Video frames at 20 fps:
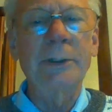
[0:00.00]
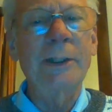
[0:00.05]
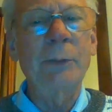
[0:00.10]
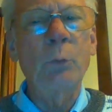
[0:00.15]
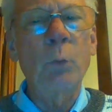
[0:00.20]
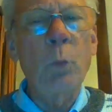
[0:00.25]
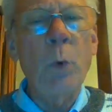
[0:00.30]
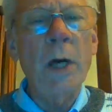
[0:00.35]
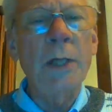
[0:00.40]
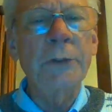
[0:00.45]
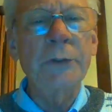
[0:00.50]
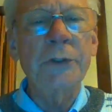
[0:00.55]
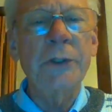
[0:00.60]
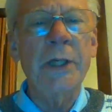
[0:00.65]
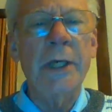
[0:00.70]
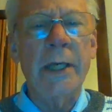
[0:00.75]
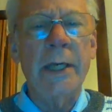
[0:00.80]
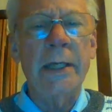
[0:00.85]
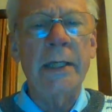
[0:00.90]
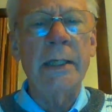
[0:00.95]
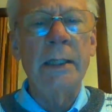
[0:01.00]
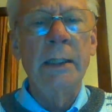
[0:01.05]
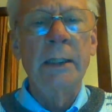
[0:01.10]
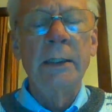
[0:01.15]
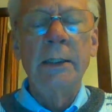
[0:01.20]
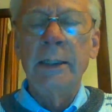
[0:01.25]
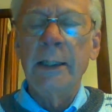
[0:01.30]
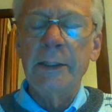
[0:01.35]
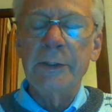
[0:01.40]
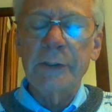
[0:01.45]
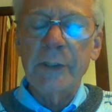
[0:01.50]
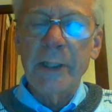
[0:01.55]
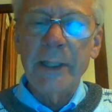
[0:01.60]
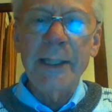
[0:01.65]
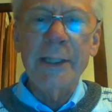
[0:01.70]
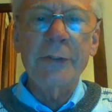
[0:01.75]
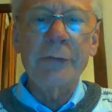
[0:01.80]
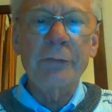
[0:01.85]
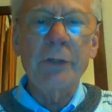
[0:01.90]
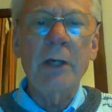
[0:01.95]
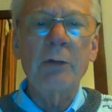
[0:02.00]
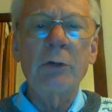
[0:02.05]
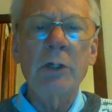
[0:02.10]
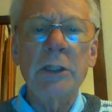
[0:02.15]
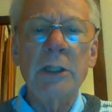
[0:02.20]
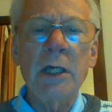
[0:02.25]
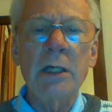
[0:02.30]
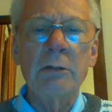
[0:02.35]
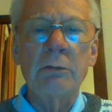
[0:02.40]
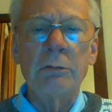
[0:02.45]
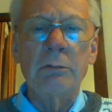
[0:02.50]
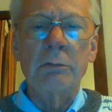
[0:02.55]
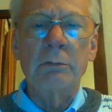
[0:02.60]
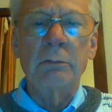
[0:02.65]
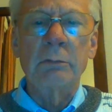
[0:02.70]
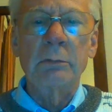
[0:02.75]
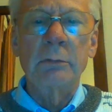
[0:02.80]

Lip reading: in one day into Heathrow alone,